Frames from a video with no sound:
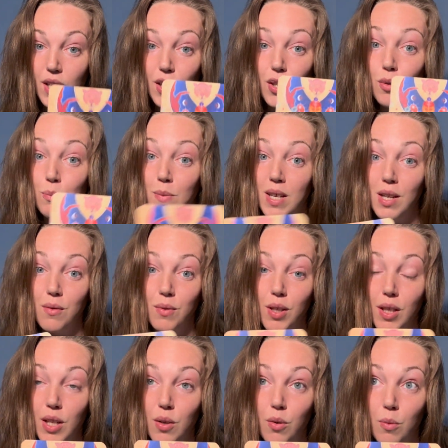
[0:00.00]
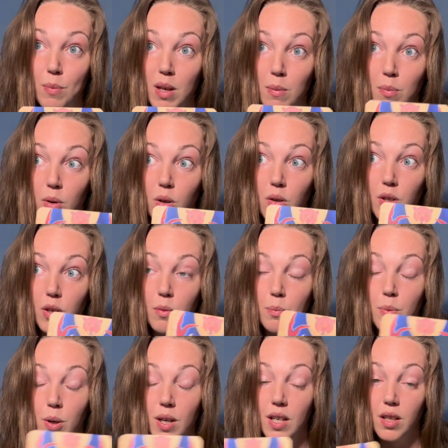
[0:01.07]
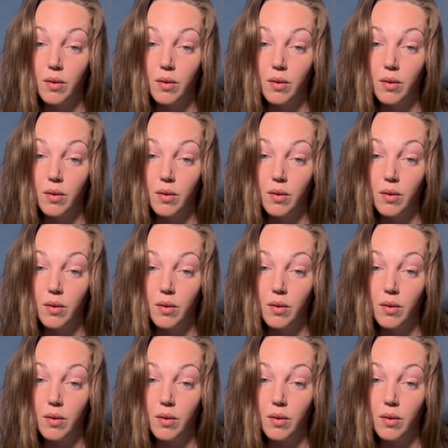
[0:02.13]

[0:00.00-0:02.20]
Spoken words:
You meet really cool people. You're put in